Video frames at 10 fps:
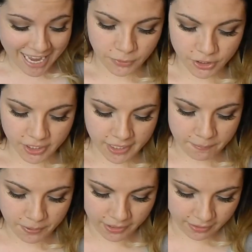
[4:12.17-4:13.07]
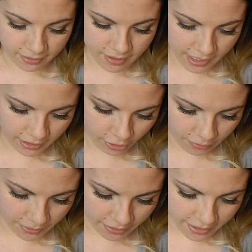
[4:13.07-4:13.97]
Just gonna put a little
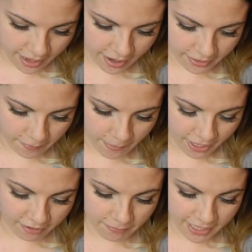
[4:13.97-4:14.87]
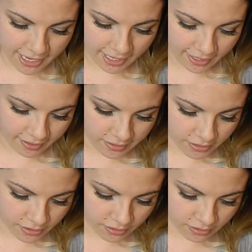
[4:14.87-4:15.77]
bit of that on the back of my hand,